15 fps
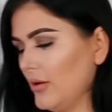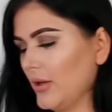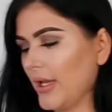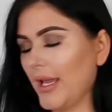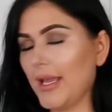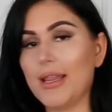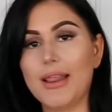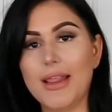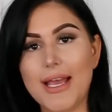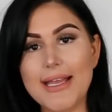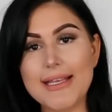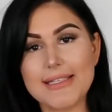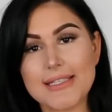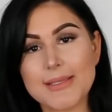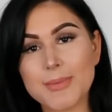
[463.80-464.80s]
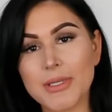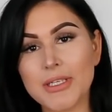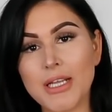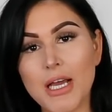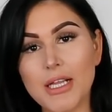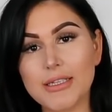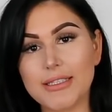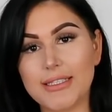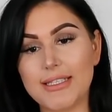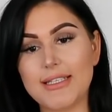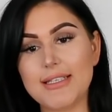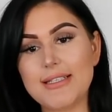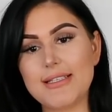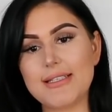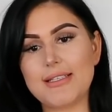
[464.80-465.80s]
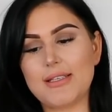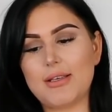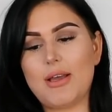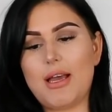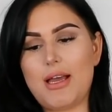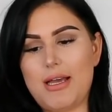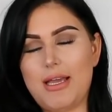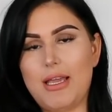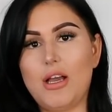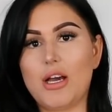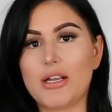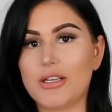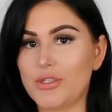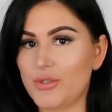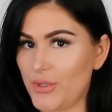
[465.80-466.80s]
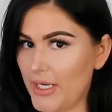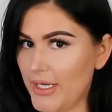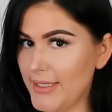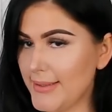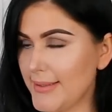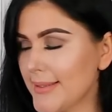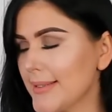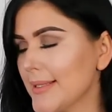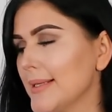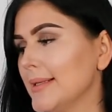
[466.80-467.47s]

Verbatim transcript: Okay, and last but not least, I got a dress.